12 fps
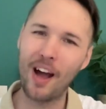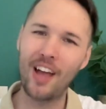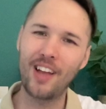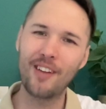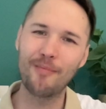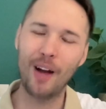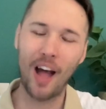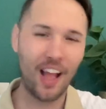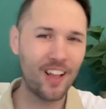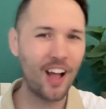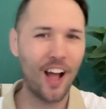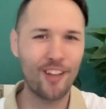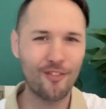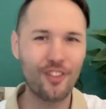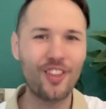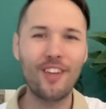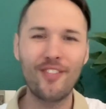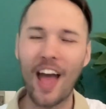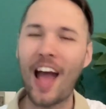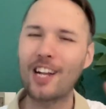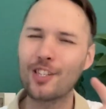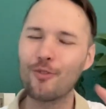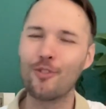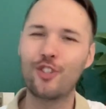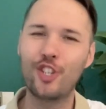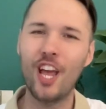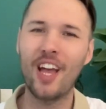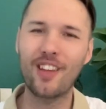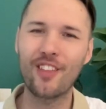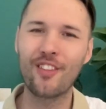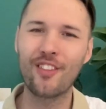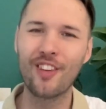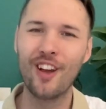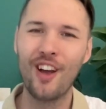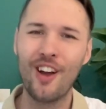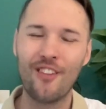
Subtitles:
I received actual checks